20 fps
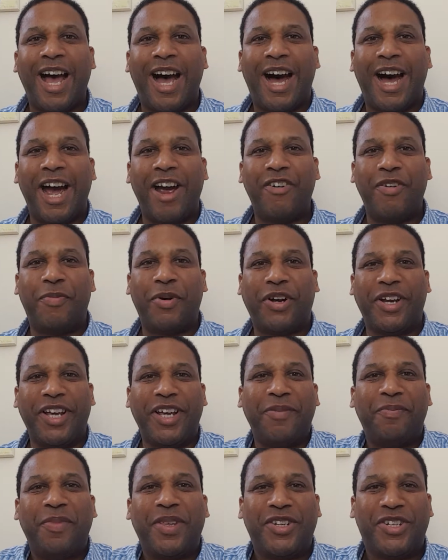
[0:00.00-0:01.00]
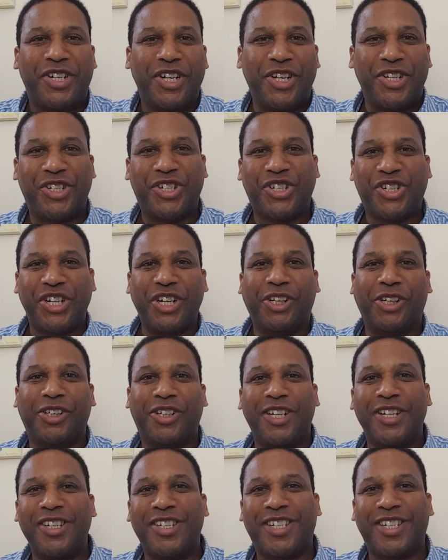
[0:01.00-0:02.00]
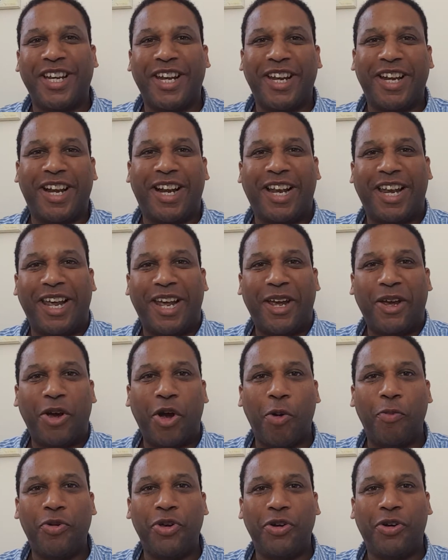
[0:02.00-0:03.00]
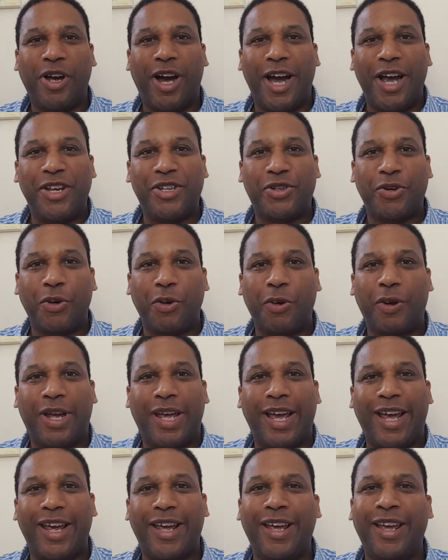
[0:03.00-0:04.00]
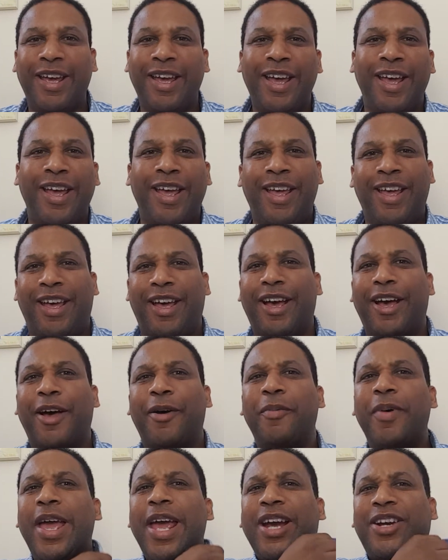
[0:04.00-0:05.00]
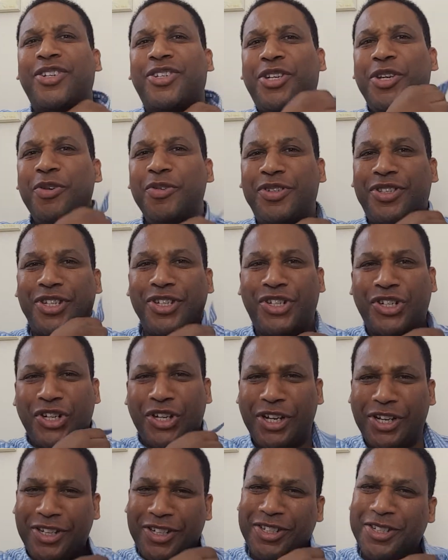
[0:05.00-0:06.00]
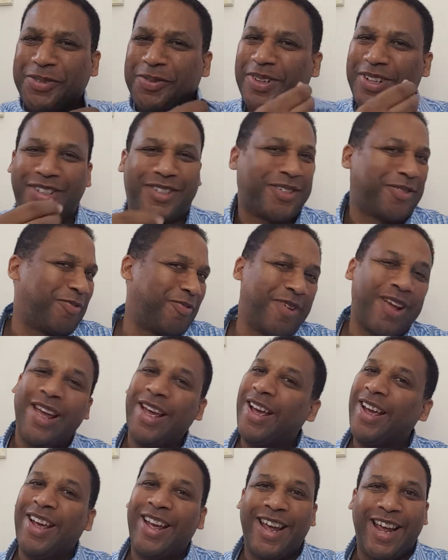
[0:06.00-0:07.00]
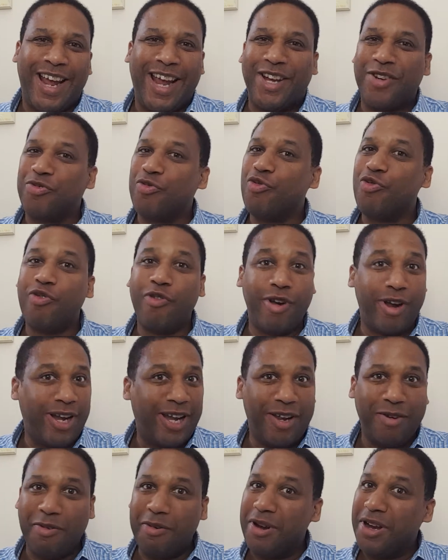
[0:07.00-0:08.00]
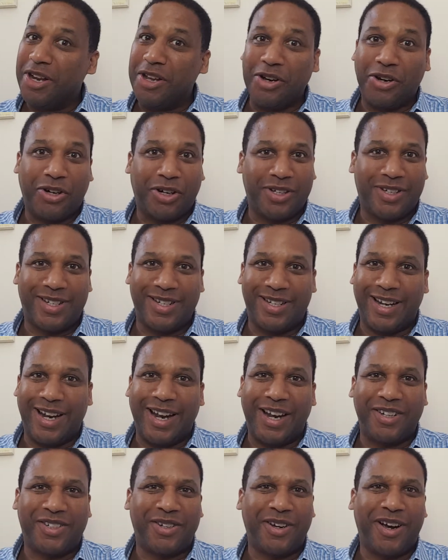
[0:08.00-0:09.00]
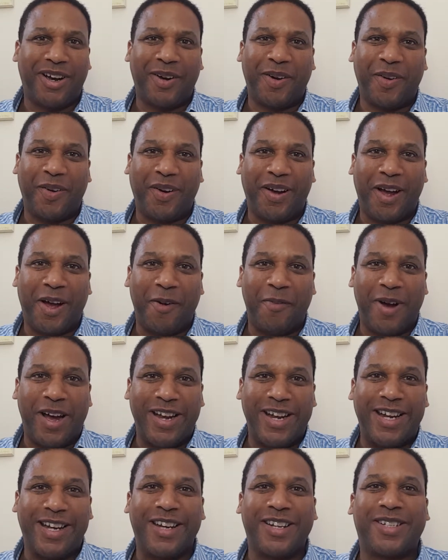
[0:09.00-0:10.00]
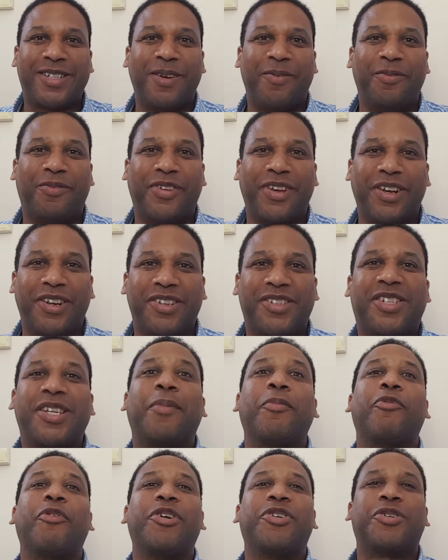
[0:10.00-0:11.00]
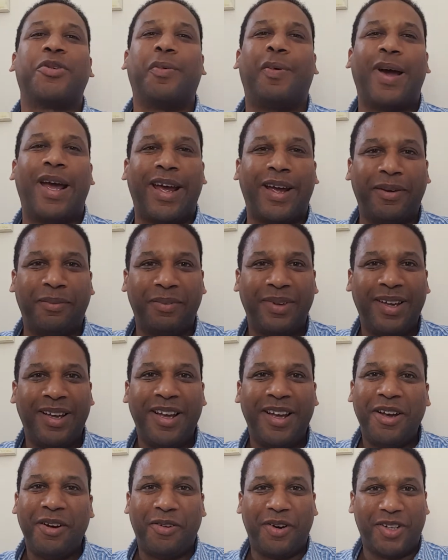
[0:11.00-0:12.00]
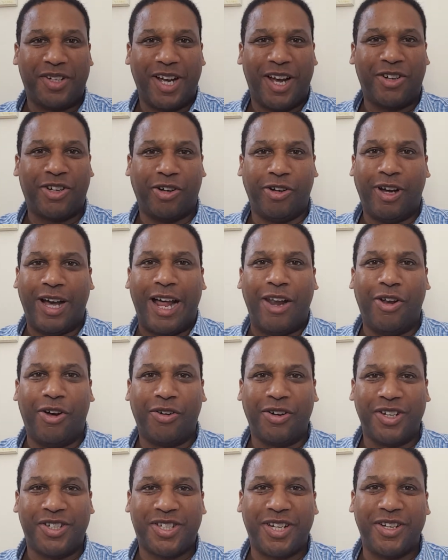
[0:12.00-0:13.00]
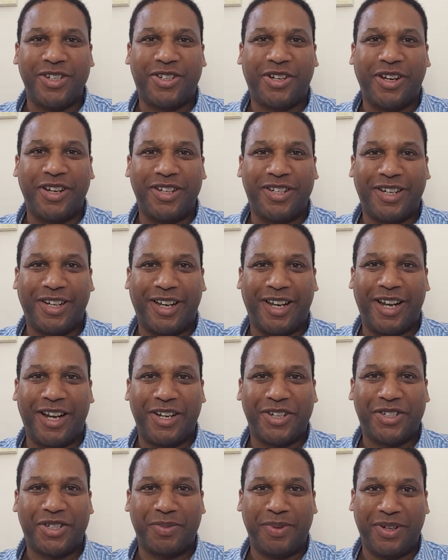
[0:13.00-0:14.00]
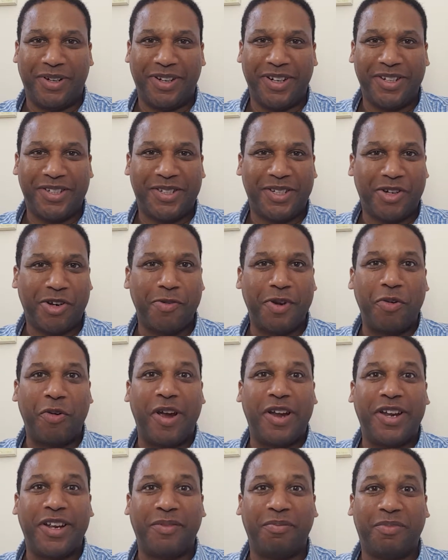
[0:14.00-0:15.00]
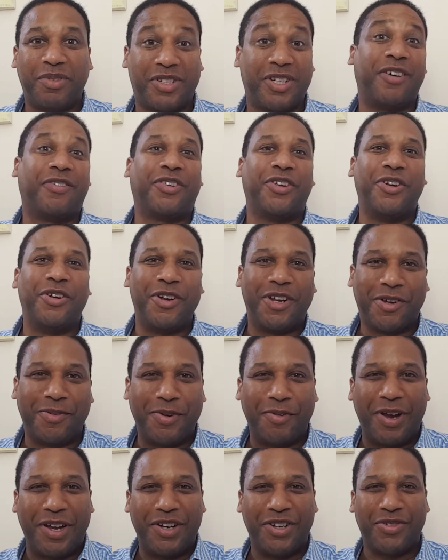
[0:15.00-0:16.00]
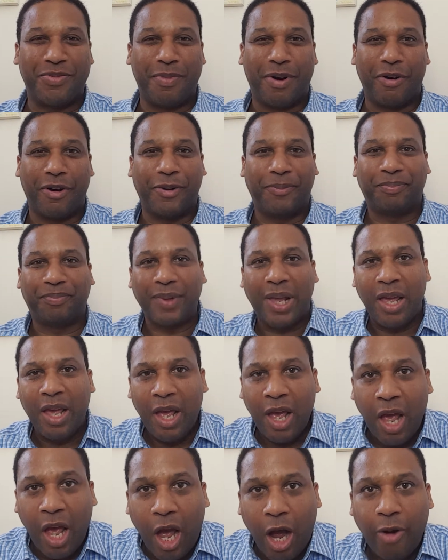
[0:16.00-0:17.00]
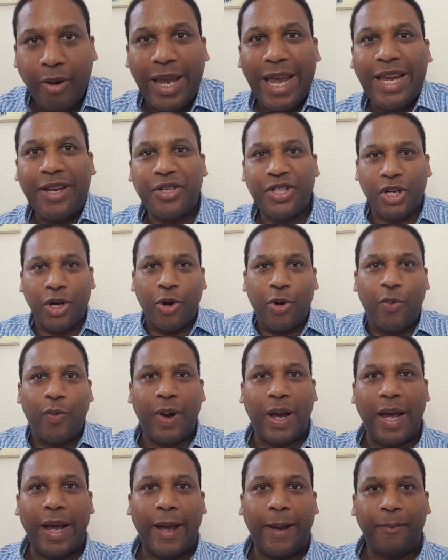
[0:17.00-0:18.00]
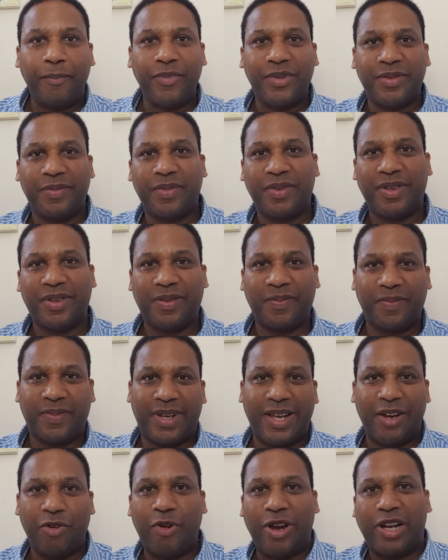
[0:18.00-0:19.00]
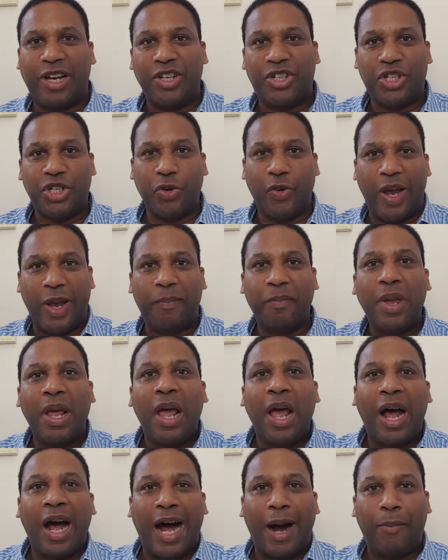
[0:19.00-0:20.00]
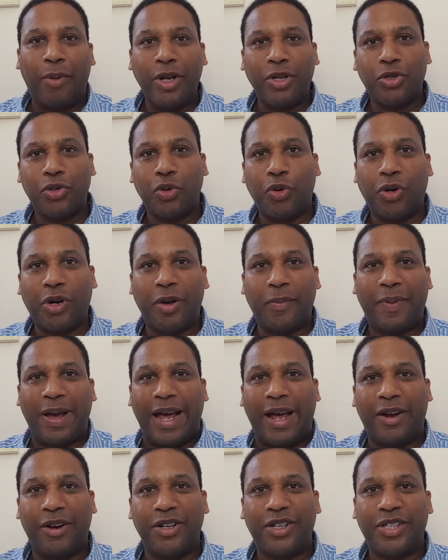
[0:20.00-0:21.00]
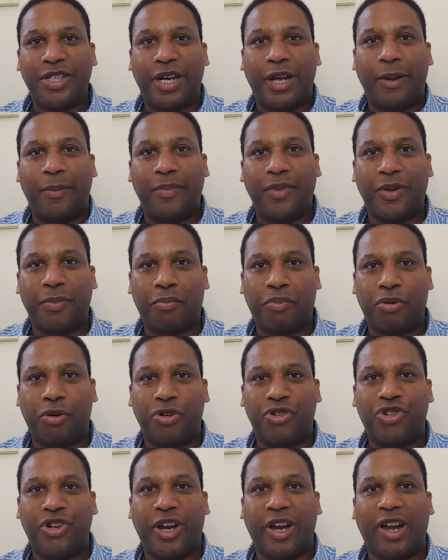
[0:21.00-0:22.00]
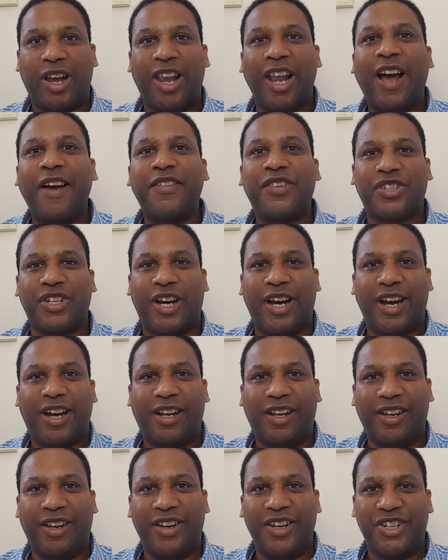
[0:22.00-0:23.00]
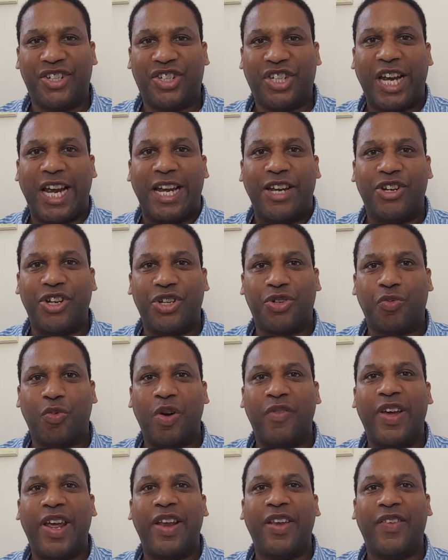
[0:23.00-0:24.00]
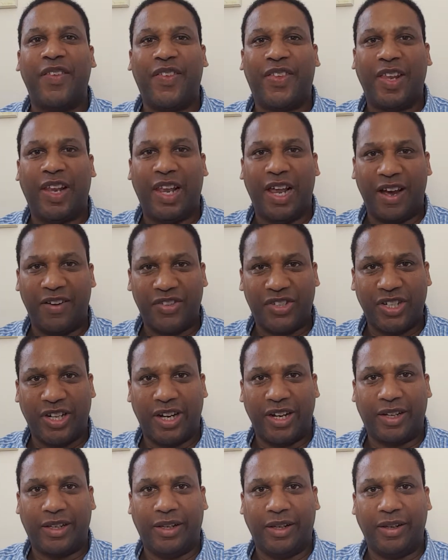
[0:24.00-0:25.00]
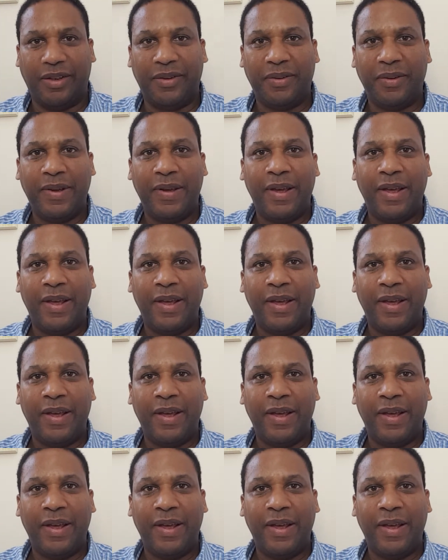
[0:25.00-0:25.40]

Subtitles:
Hi everybody, this is Sheldon St. Clair. Hope you guys are okay. Excuse the shirt, it's really hot today, so I needed something summery to wear. I don't know how long this sun's going to last, to be honest. It could be raining this afternoon, it could be raining tomorrow. Okay, so getting quickly to it, I want to talk about the project life cycle and the stages within the life cycle.